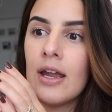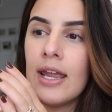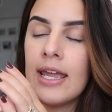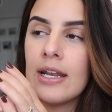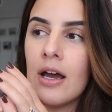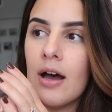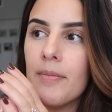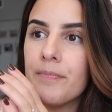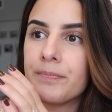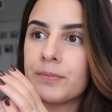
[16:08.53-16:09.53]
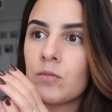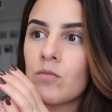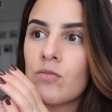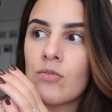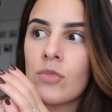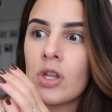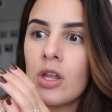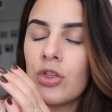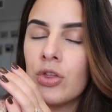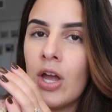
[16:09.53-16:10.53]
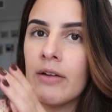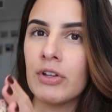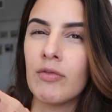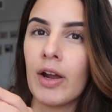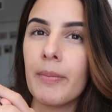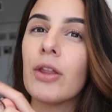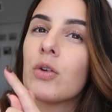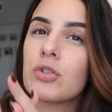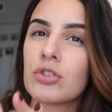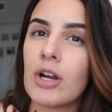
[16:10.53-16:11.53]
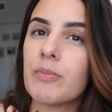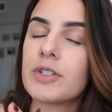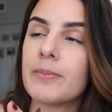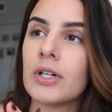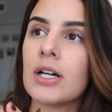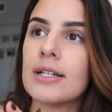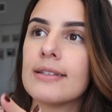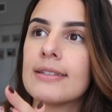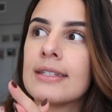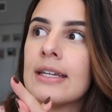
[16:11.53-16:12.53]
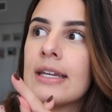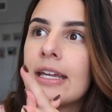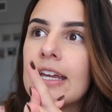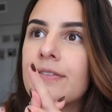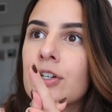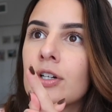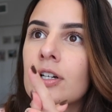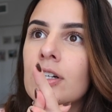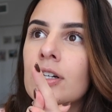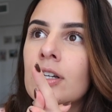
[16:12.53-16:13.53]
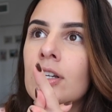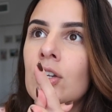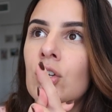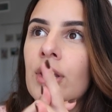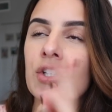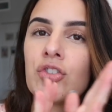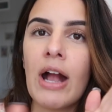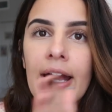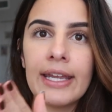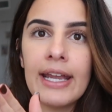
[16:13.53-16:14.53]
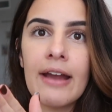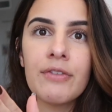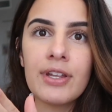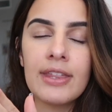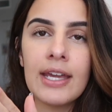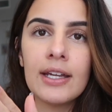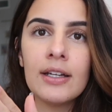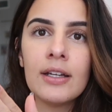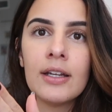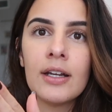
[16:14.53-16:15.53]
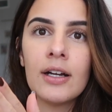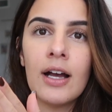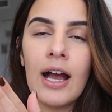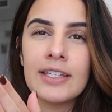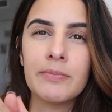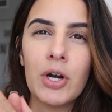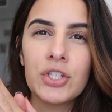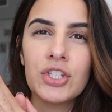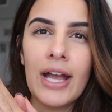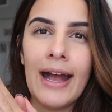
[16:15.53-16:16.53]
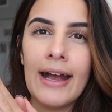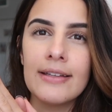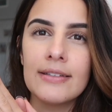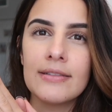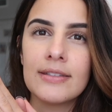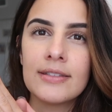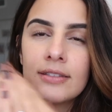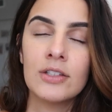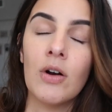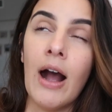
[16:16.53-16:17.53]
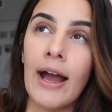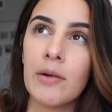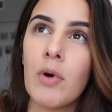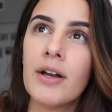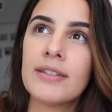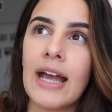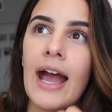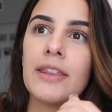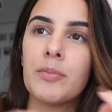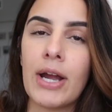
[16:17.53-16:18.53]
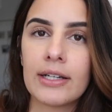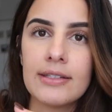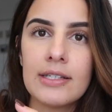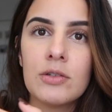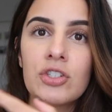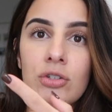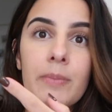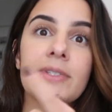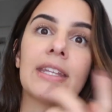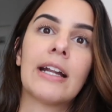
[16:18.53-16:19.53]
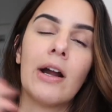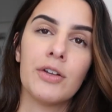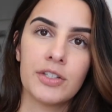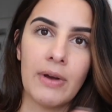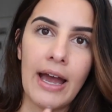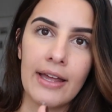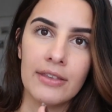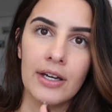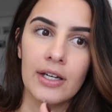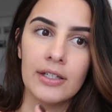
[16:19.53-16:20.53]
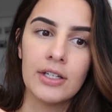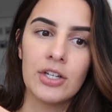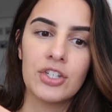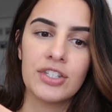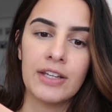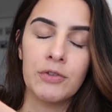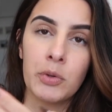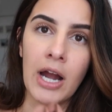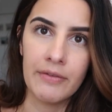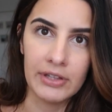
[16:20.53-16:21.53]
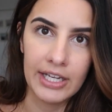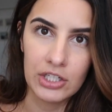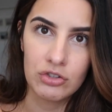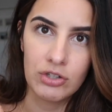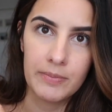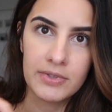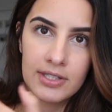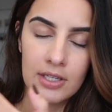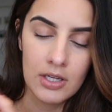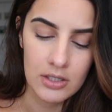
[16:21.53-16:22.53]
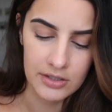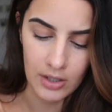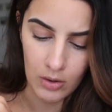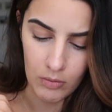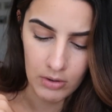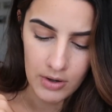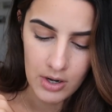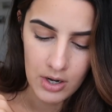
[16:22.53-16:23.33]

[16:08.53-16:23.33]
I really recommend those strips, because if you're like tracking everything as much as, you know, I had the pregnancy strips, and then I also had the just if you were ovulating strips. So